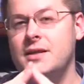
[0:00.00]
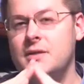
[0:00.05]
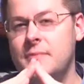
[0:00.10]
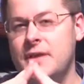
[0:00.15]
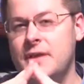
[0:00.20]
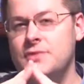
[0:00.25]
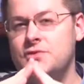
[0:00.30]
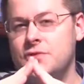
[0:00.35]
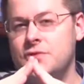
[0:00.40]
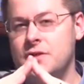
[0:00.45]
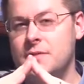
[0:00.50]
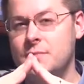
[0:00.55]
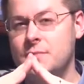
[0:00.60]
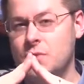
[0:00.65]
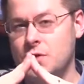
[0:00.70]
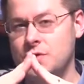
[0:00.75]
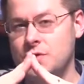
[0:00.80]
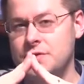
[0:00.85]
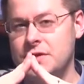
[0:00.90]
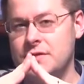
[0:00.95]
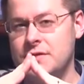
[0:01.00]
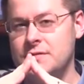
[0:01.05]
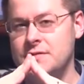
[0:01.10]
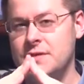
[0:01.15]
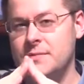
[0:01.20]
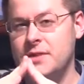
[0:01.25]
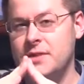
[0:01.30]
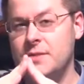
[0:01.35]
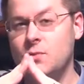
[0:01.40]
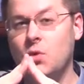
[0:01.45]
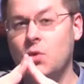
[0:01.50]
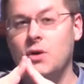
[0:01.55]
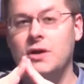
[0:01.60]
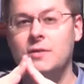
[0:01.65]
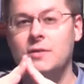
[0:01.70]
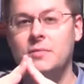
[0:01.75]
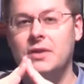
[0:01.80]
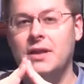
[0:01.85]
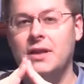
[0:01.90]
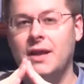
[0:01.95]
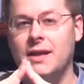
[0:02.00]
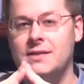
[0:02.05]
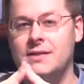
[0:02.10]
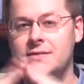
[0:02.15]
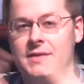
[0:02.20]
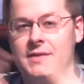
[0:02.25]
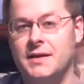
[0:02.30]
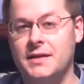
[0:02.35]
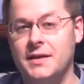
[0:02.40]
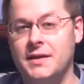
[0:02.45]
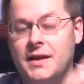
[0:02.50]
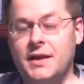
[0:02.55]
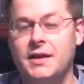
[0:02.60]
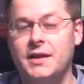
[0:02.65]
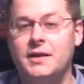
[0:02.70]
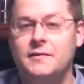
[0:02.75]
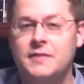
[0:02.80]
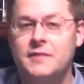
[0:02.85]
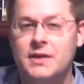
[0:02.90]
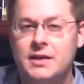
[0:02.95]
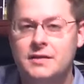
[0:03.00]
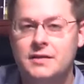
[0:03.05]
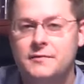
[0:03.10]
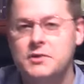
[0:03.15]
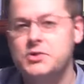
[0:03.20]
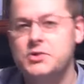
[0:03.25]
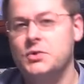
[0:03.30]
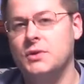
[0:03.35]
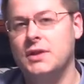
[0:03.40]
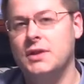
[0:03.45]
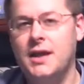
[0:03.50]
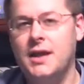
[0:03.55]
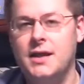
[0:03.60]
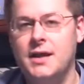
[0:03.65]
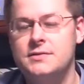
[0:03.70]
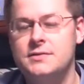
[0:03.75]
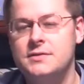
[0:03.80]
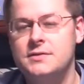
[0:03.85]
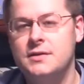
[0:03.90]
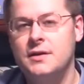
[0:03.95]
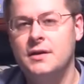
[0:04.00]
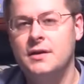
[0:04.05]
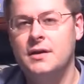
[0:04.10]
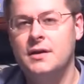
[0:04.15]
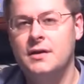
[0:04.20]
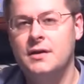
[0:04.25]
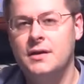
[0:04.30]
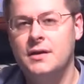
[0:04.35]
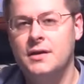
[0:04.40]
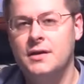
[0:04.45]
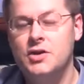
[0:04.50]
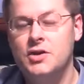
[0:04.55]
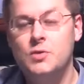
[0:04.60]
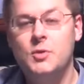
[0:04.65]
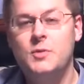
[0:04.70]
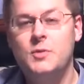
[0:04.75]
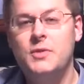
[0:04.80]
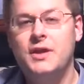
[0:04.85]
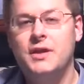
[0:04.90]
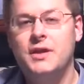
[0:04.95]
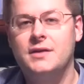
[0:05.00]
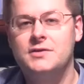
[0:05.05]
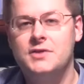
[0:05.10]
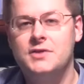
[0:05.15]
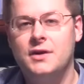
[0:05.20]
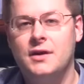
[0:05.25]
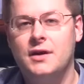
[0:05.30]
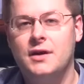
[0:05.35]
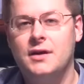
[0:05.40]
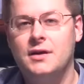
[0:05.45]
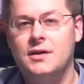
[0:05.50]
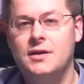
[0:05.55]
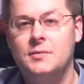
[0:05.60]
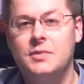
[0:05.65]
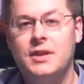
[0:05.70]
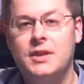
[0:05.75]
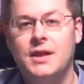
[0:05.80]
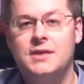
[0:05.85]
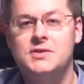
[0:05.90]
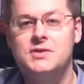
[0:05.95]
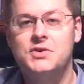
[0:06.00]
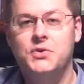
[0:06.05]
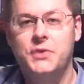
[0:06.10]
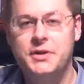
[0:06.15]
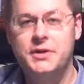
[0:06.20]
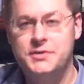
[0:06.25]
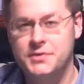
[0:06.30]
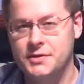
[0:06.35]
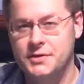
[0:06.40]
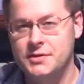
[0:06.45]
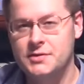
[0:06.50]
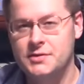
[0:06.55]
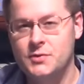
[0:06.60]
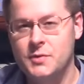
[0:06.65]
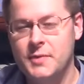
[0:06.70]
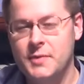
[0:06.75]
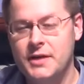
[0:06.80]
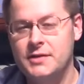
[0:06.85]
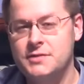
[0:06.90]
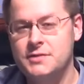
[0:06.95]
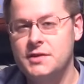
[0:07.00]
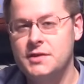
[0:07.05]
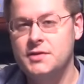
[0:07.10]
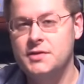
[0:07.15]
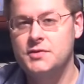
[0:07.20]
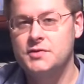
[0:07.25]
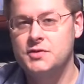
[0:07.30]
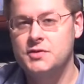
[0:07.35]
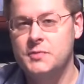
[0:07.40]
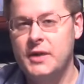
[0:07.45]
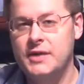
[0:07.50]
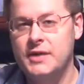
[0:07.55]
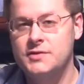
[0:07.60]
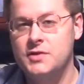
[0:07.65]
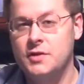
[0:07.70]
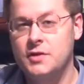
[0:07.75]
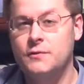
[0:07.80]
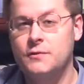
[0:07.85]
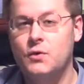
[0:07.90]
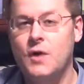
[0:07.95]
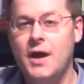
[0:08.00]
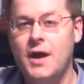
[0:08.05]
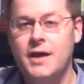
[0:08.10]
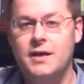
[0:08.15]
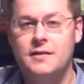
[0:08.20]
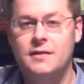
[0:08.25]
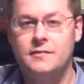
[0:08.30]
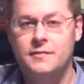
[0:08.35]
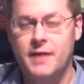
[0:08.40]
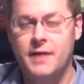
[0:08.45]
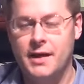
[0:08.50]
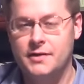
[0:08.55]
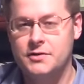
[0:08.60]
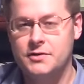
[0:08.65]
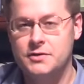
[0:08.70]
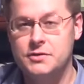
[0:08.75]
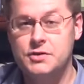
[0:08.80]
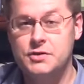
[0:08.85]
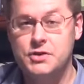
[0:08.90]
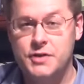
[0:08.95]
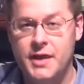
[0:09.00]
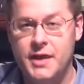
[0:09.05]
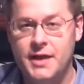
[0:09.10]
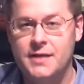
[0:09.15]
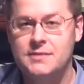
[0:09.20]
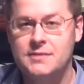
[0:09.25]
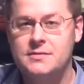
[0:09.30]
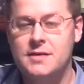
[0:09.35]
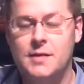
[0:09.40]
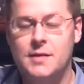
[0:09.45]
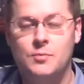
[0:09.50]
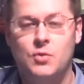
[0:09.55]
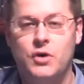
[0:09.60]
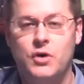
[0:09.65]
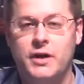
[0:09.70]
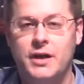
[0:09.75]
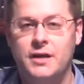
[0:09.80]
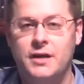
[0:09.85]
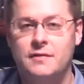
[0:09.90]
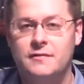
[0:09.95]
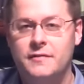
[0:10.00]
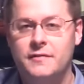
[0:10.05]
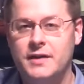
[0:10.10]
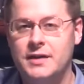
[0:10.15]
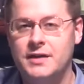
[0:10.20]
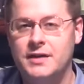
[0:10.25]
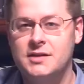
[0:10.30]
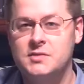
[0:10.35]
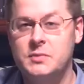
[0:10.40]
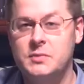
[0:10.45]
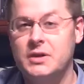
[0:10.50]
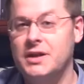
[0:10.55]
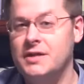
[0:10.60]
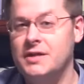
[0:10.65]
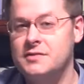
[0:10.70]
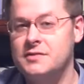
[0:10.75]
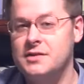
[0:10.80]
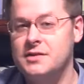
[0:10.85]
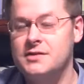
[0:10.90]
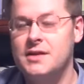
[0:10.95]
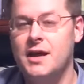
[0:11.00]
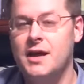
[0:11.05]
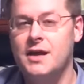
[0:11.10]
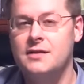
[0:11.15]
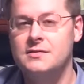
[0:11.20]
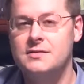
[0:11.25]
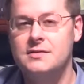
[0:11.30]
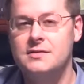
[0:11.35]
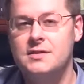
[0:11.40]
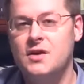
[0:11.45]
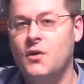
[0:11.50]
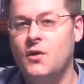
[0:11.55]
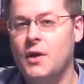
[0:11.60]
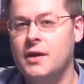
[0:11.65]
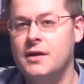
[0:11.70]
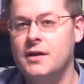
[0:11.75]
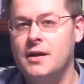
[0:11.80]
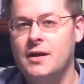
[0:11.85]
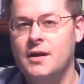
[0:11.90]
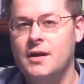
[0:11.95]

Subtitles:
dimension emerges, something more complex than any of the individual lines. Human beings are complex creatures. We make decisions based on a variety of factors: genetics, upbringing, feelings, beliefs, desires, and so on.